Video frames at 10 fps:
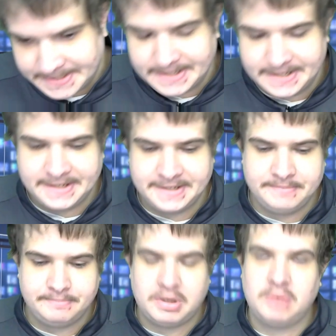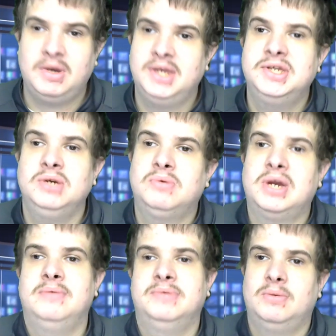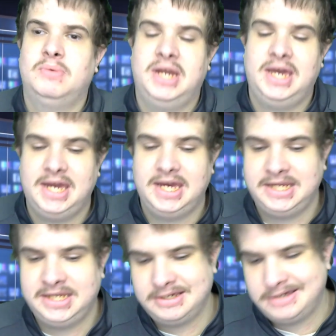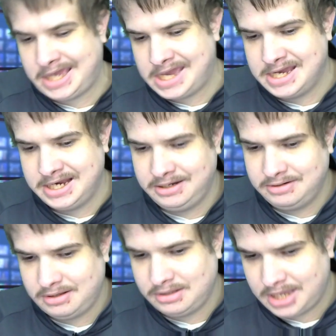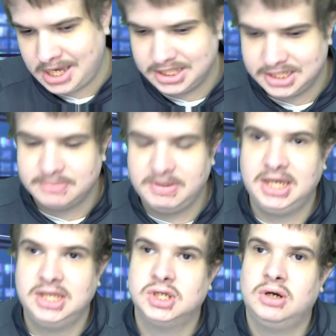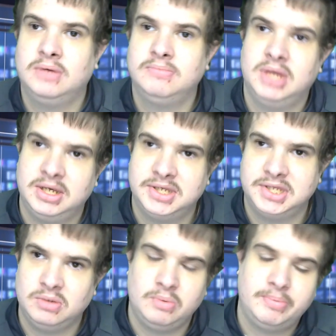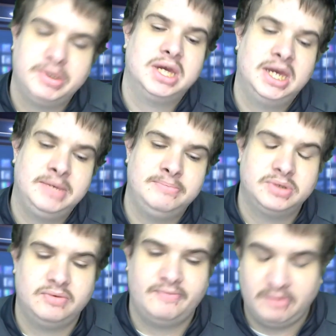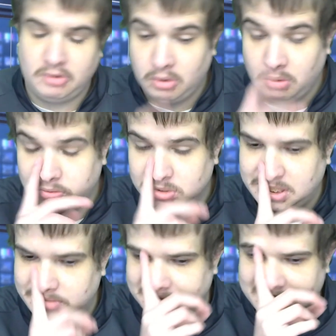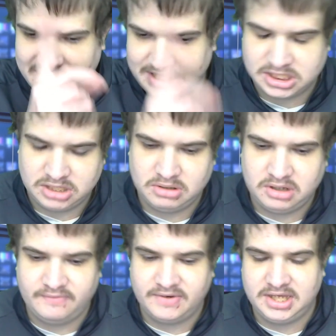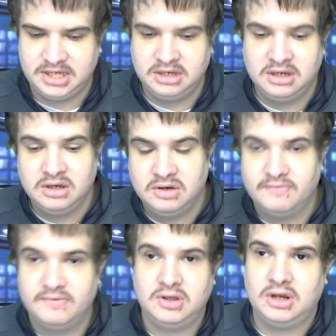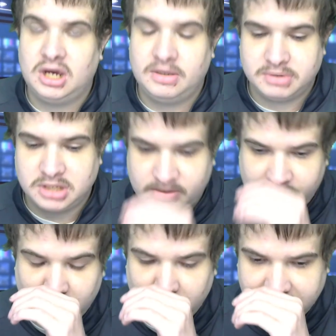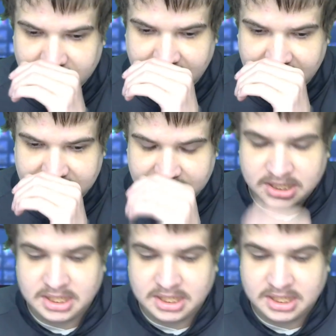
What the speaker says: But there's still games that went ahead and at this minute in time there still will be games for all teams in League 2 hopefully for the upcoming weekend.